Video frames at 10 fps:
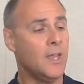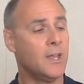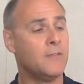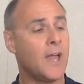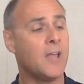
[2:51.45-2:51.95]

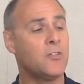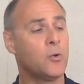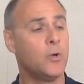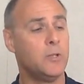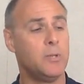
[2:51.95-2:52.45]
and that's
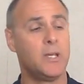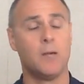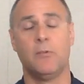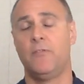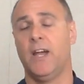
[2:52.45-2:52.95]
going to
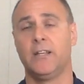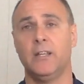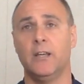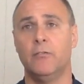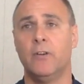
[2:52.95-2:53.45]
become
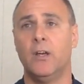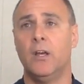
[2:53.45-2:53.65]
effective